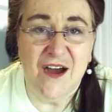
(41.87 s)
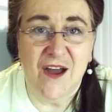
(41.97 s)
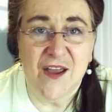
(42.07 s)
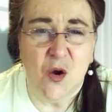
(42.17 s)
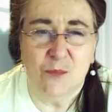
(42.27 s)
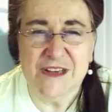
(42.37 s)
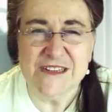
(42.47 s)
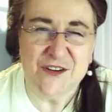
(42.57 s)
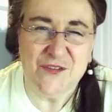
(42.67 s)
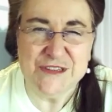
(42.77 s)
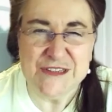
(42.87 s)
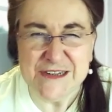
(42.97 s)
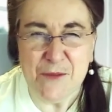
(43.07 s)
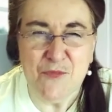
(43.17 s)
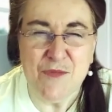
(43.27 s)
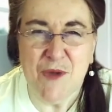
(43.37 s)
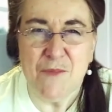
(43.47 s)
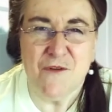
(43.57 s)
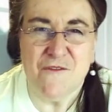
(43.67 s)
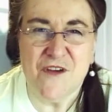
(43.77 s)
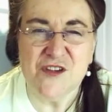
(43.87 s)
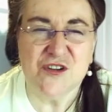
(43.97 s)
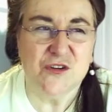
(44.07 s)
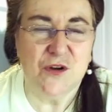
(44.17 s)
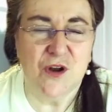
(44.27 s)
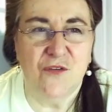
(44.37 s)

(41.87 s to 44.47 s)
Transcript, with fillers: I got myself set up with my professional